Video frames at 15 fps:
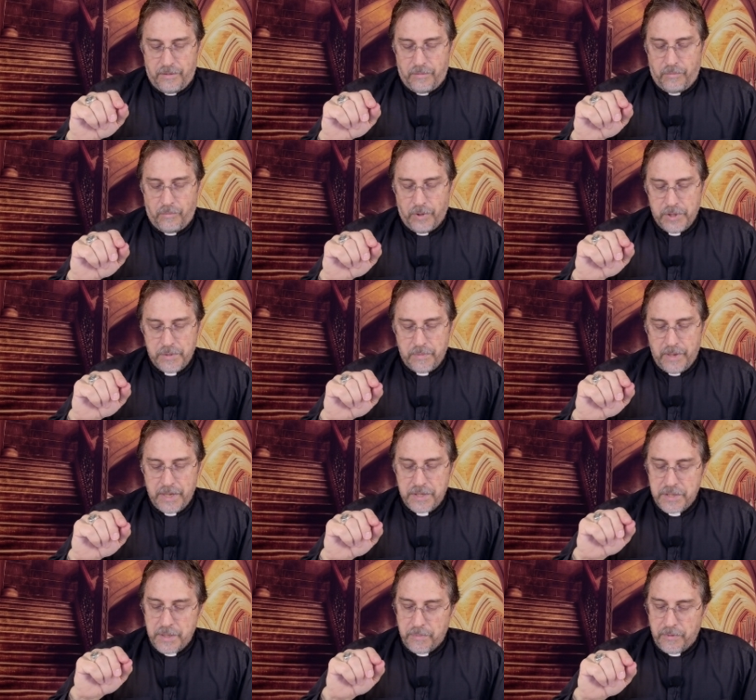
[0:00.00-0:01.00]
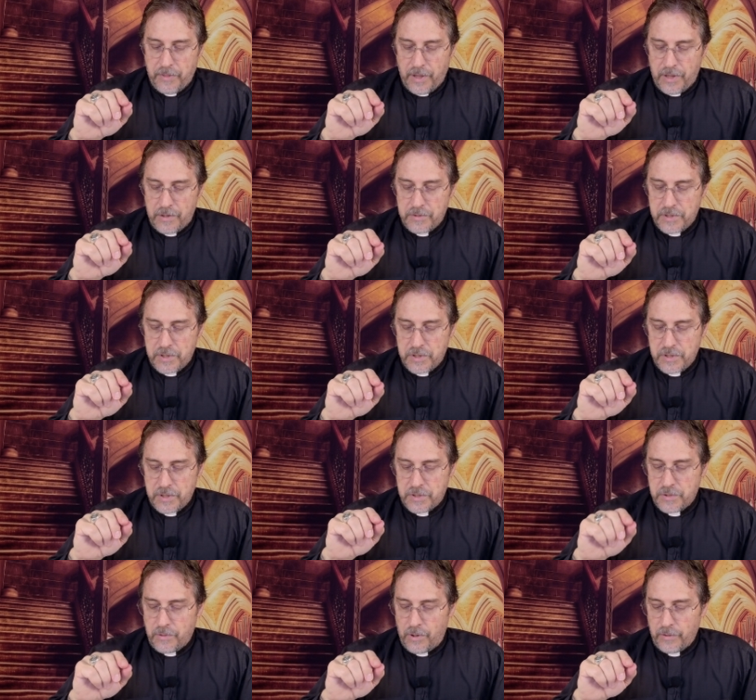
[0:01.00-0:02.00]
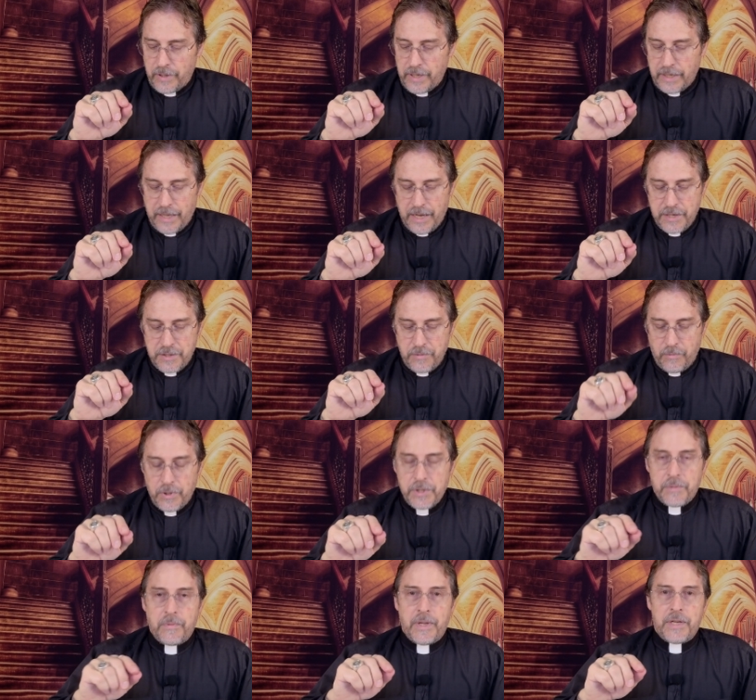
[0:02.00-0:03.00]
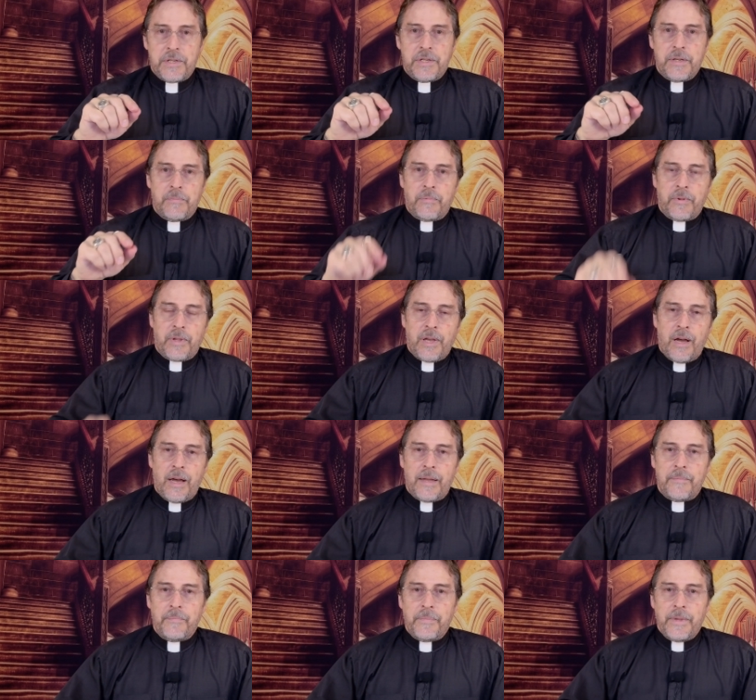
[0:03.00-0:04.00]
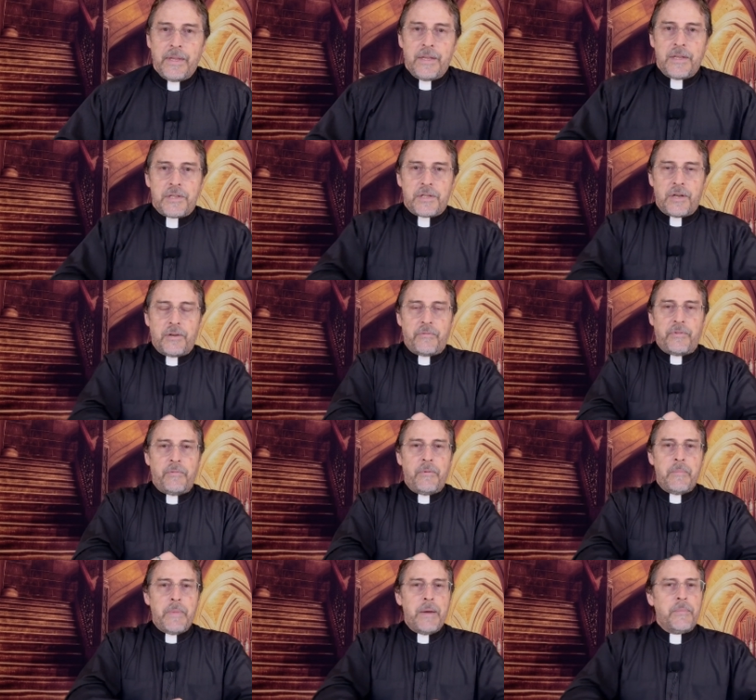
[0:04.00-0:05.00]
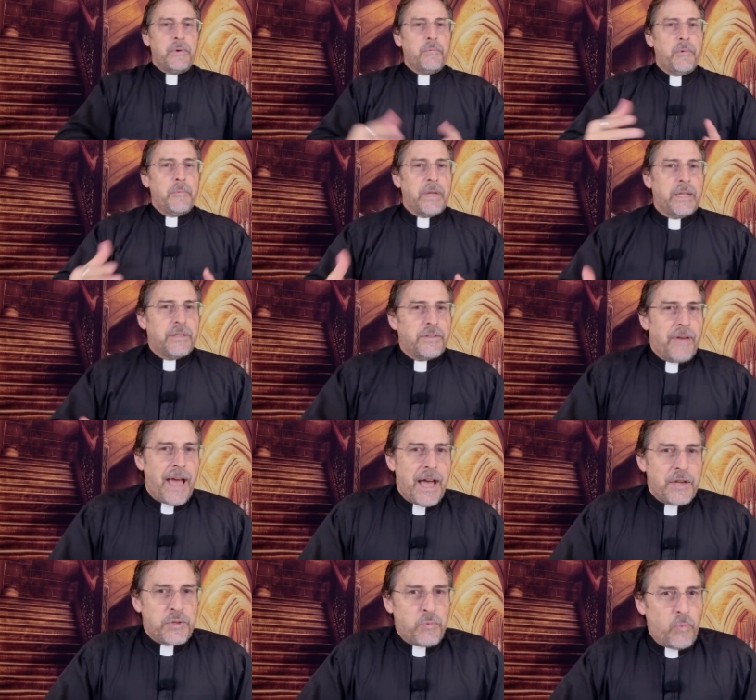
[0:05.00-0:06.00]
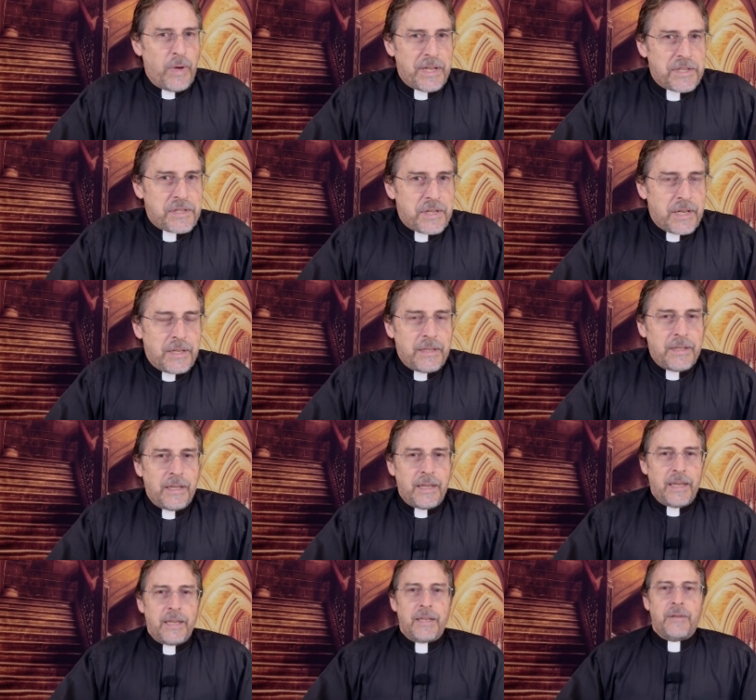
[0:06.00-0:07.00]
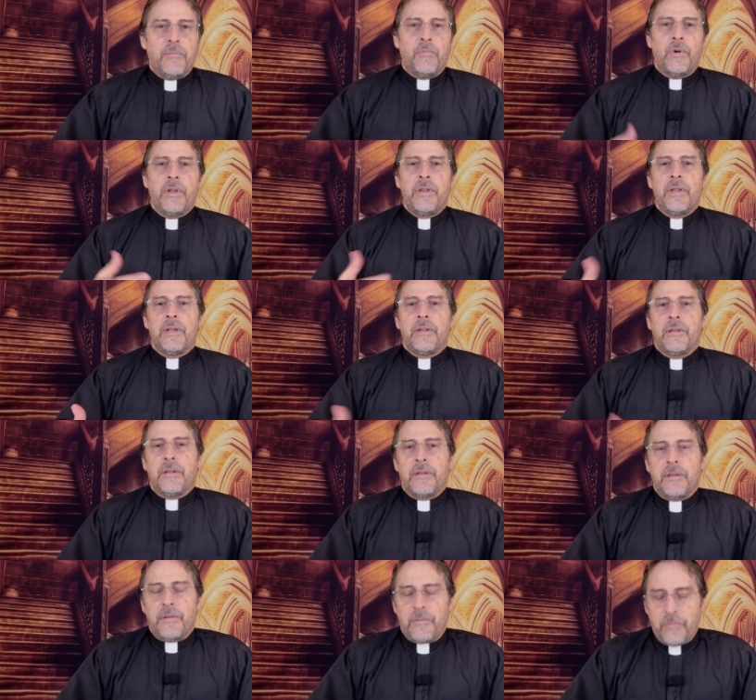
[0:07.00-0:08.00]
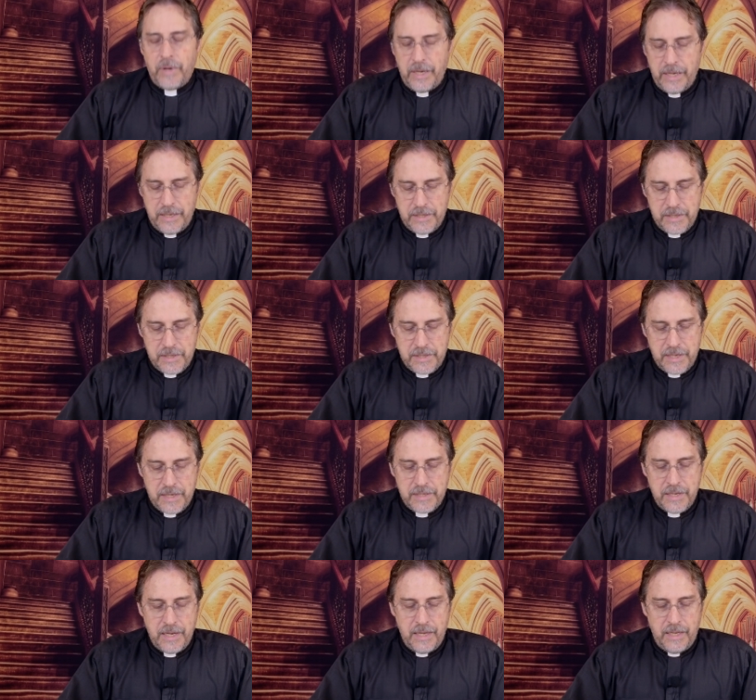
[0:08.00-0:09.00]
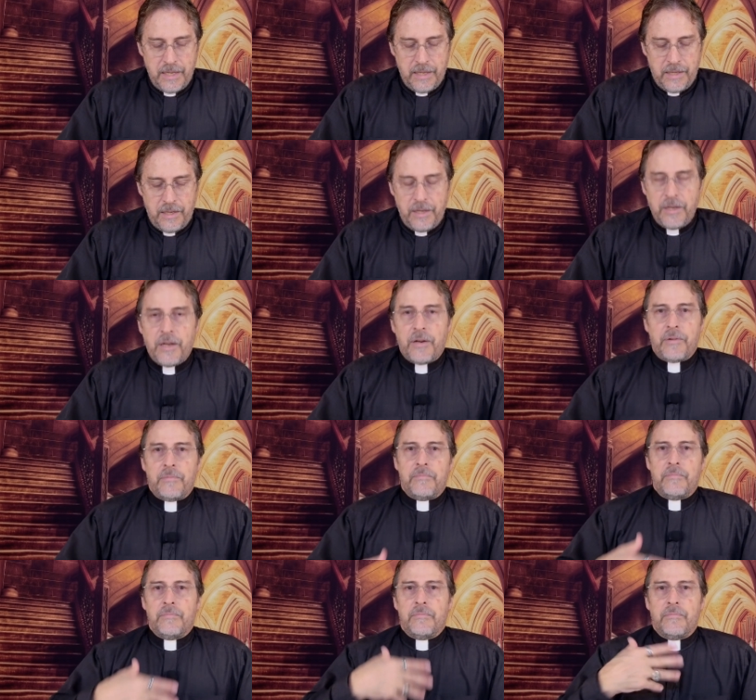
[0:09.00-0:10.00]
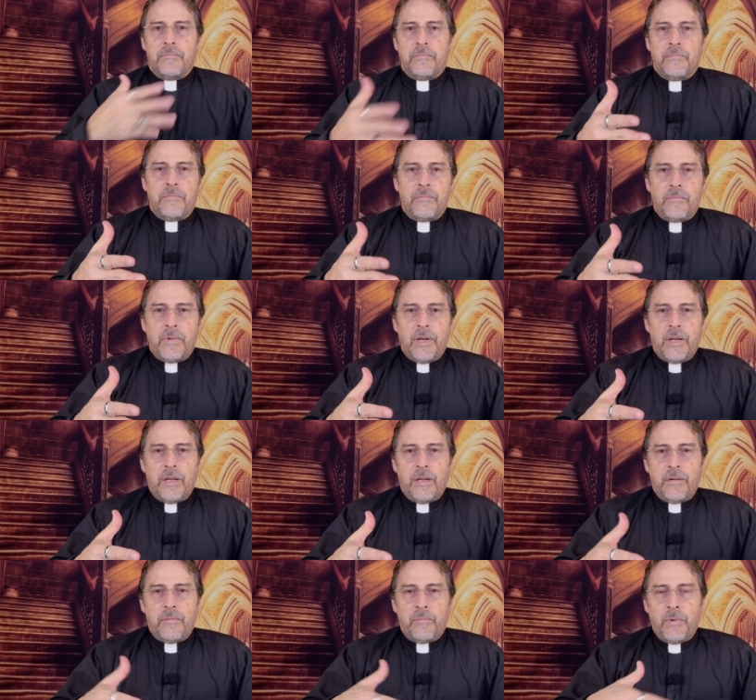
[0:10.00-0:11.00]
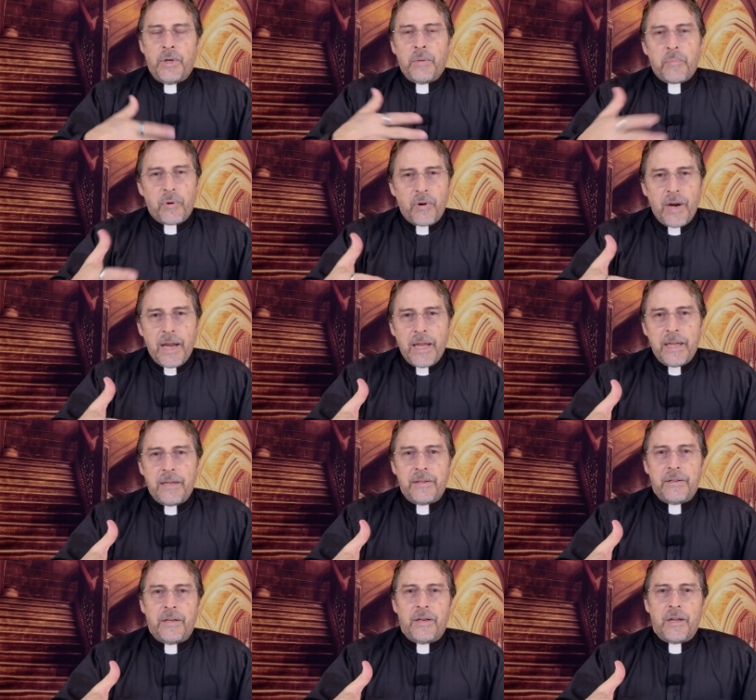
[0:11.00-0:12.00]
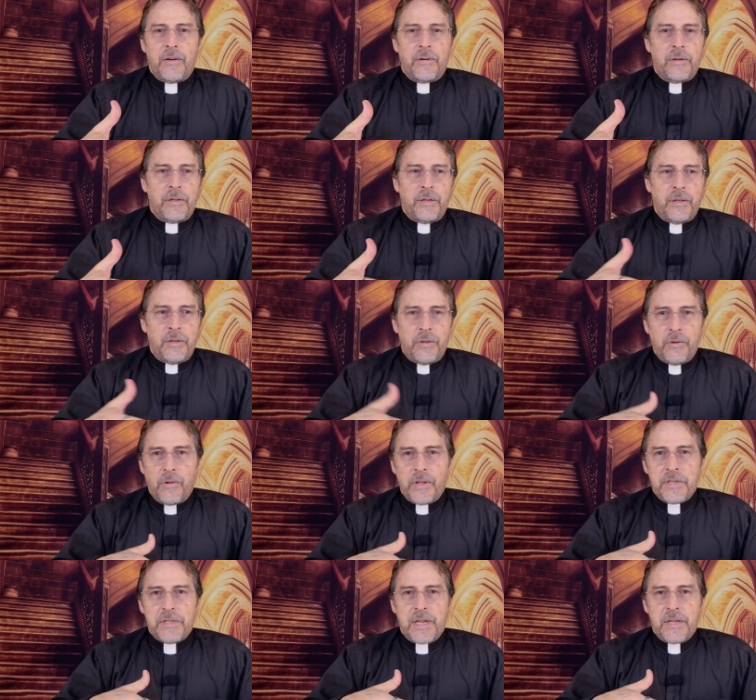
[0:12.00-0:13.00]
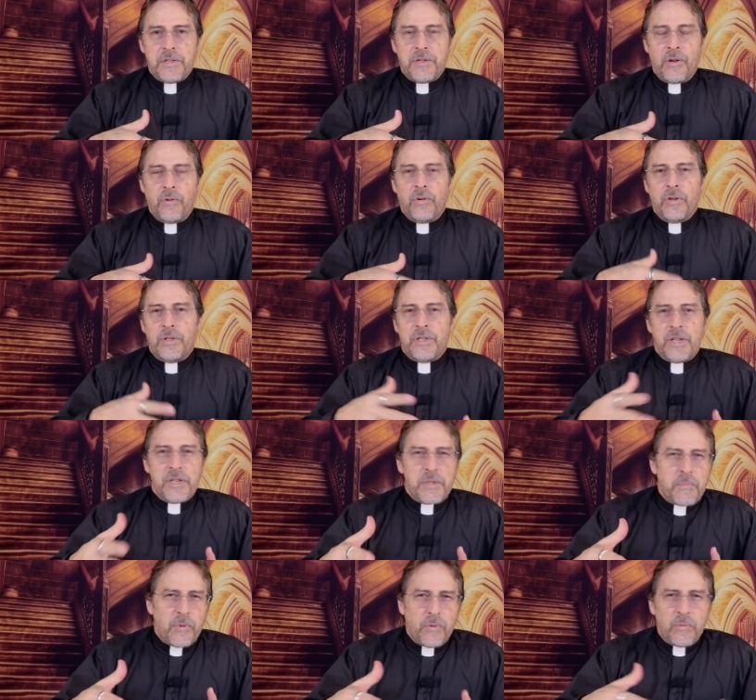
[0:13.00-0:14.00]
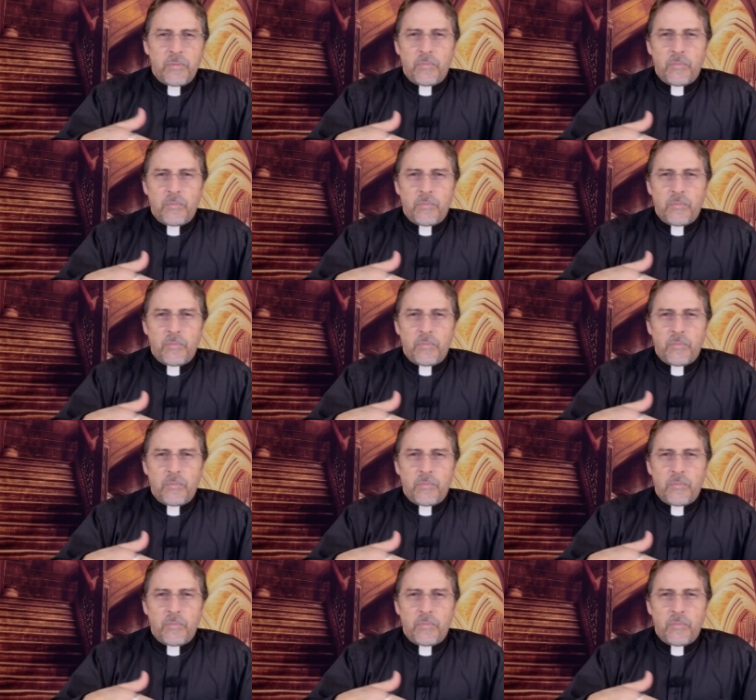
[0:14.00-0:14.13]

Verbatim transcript: One's relationship with others is a stronger indication of one's relationship with God. So if you remember when we get to Ash Wednesday, in one of the, the readings, it says, you know, when you pray, you know, and, and do all these things, don't look dismal,